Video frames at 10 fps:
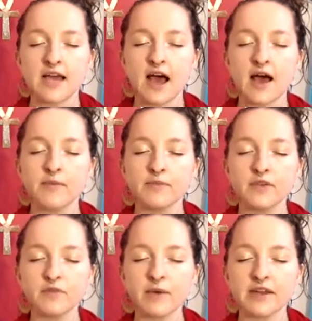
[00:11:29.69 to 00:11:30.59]

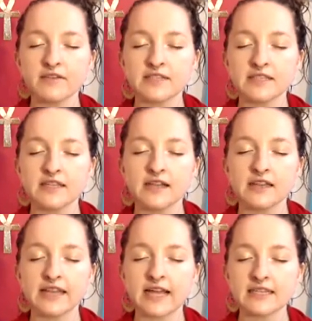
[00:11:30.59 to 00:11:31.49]
You might have seen
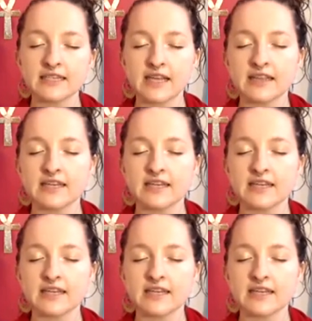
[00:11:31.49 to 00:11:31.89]
lights like